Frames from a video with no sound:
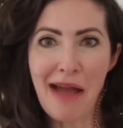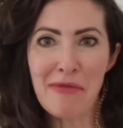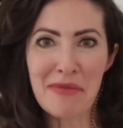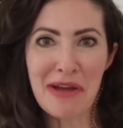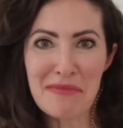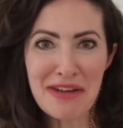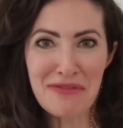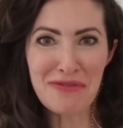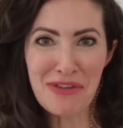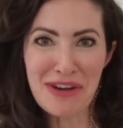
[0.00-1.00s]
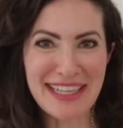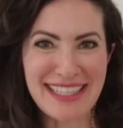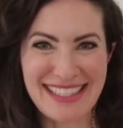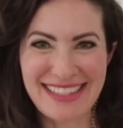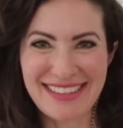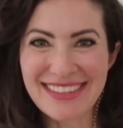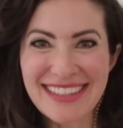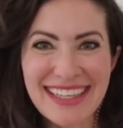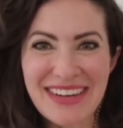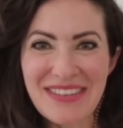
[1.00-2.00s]
in my mid 40s.
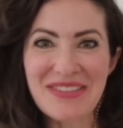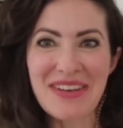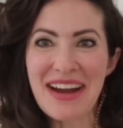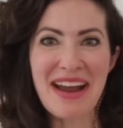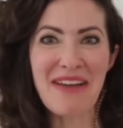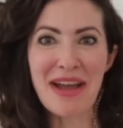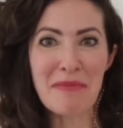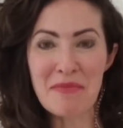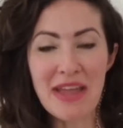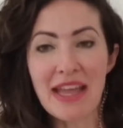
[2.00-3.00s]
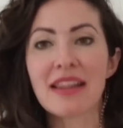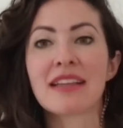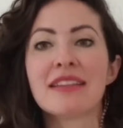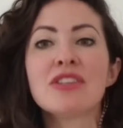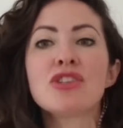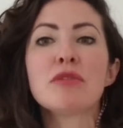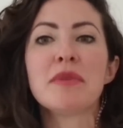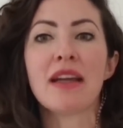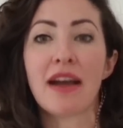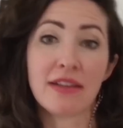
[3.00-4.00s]
Like, where have I been? Like, this should
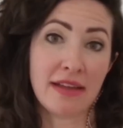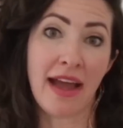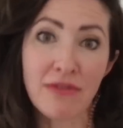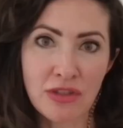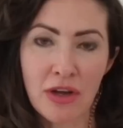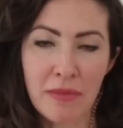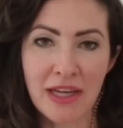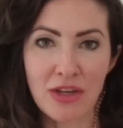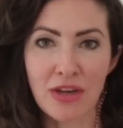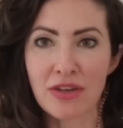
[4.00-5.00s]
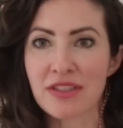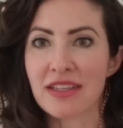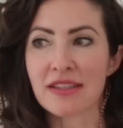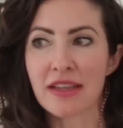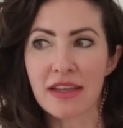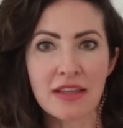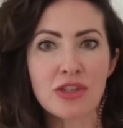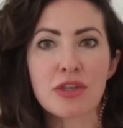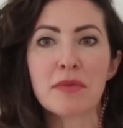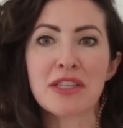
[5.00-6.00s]
be, I have taught my daughters this. Like, this
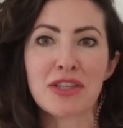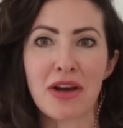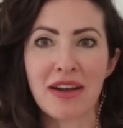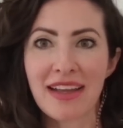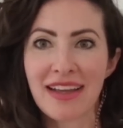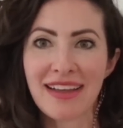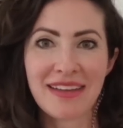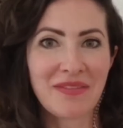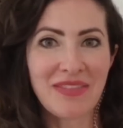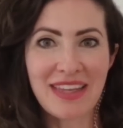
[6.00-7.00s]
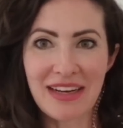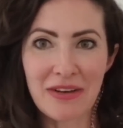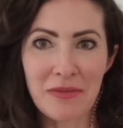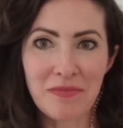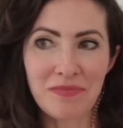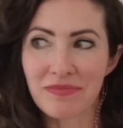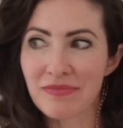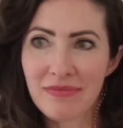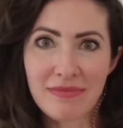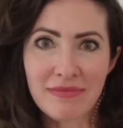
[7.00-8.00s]
should be taught, you know,
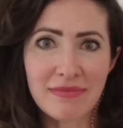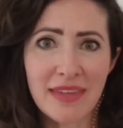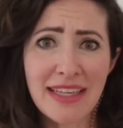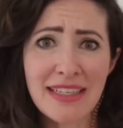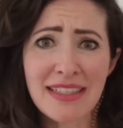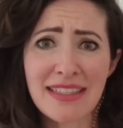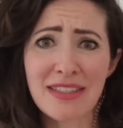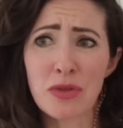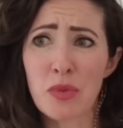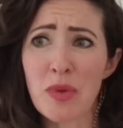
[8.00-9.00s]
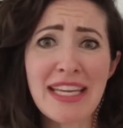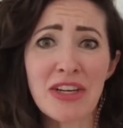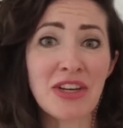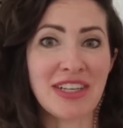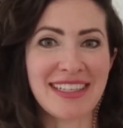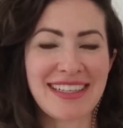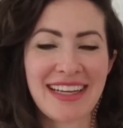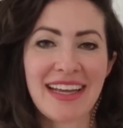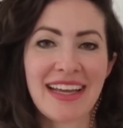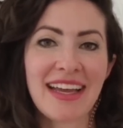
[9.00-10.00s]
in tweenhood.
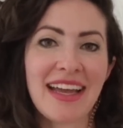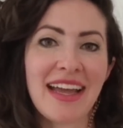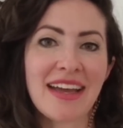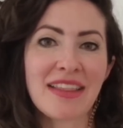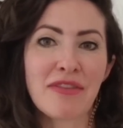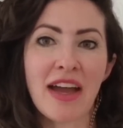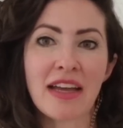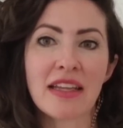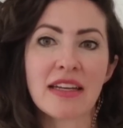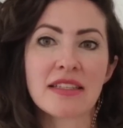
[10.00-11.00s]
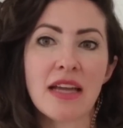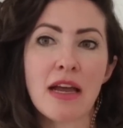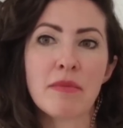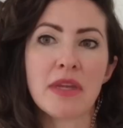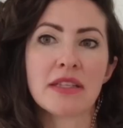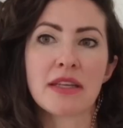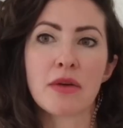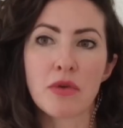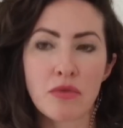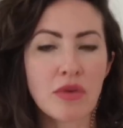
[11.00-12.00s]
And the fact that it's not means that
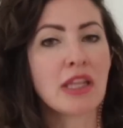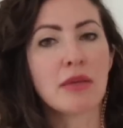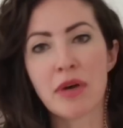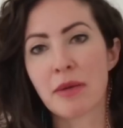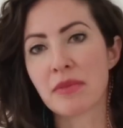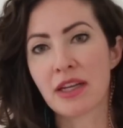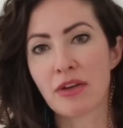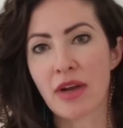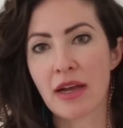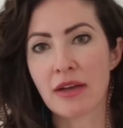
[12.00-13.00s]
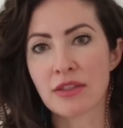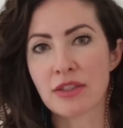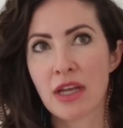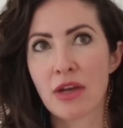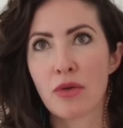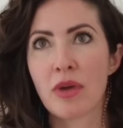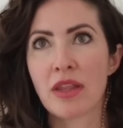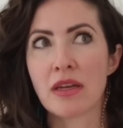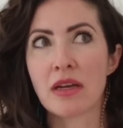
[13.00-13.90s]
we're really bumbling around with